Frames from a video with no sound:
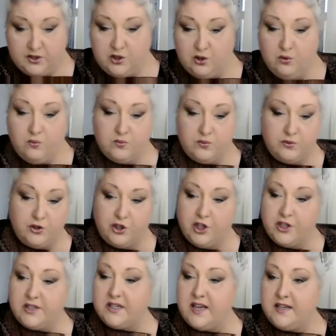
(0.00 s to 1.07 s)
So
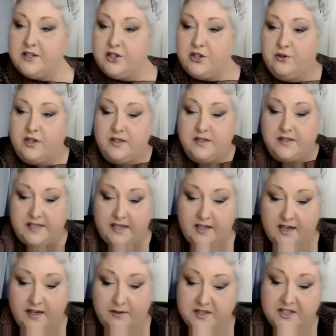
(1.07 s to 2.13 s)
just as you can
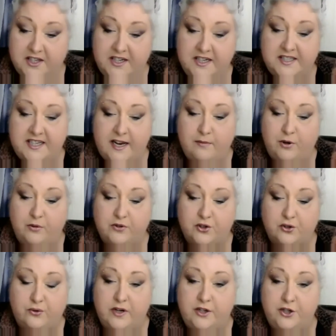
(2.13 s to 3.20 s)
see, I was going to say
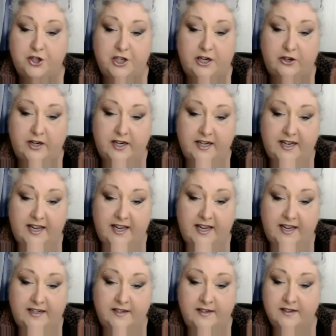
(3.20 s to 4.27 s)
about screen sharing
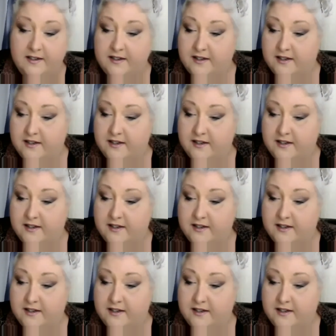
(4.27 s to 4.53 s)
again.